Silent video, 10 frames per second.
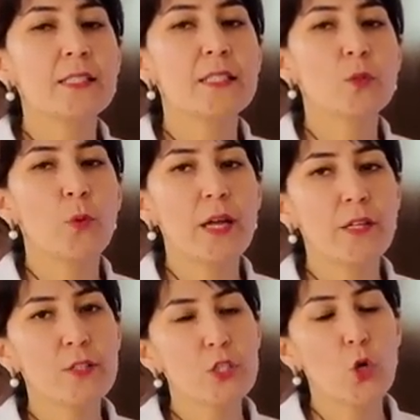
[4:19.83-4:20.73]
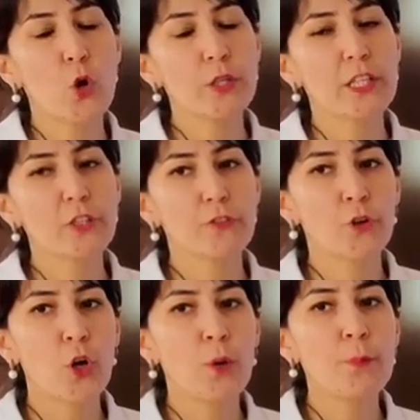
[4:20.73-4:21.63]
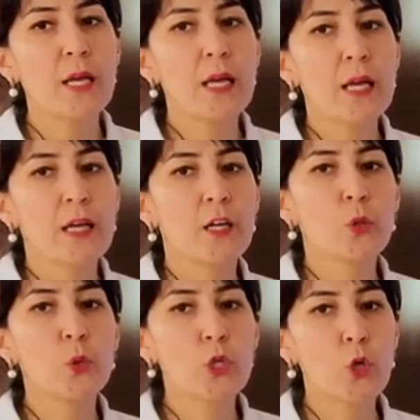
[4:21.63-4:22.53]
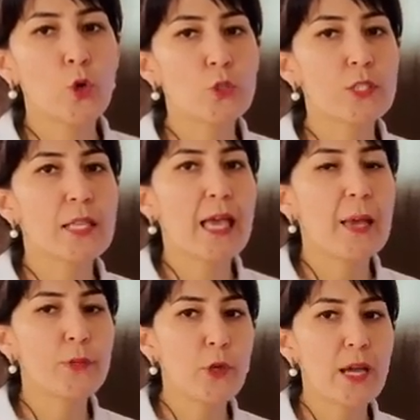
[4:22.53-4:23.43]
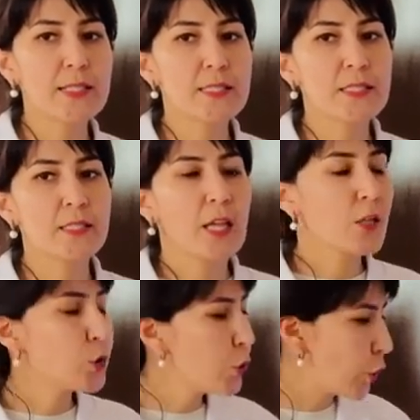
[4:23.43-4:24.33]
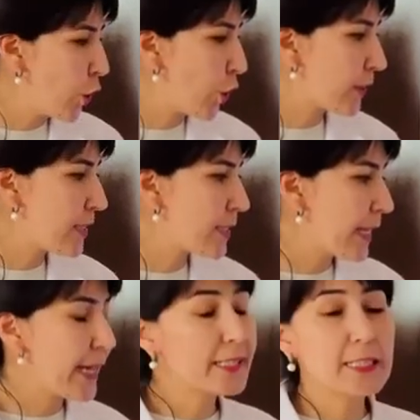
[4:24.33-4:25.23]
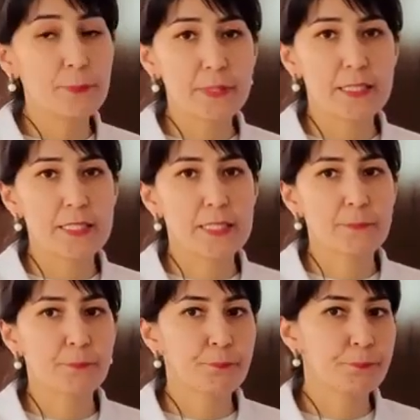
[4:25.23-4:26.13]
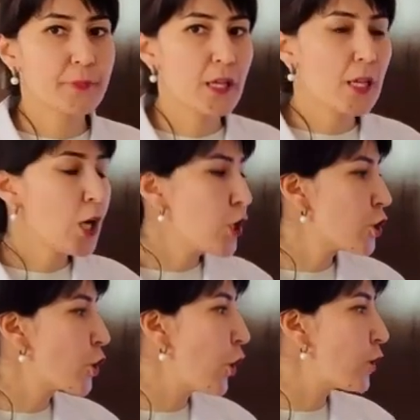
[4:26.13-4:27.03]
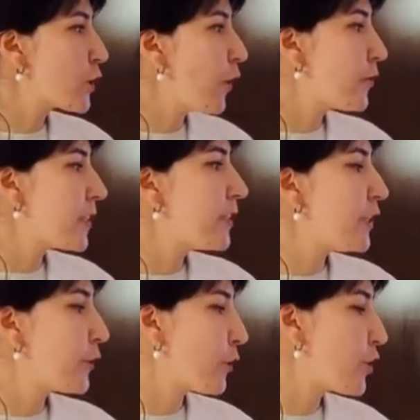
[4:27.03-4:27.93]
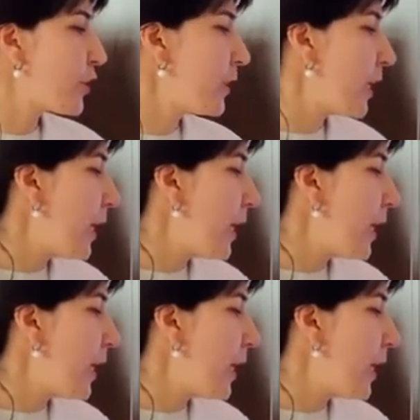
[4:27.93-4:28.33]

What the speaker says: various organic from glucose, amino acid, nucleotides, and lipids. Source of the nitrogen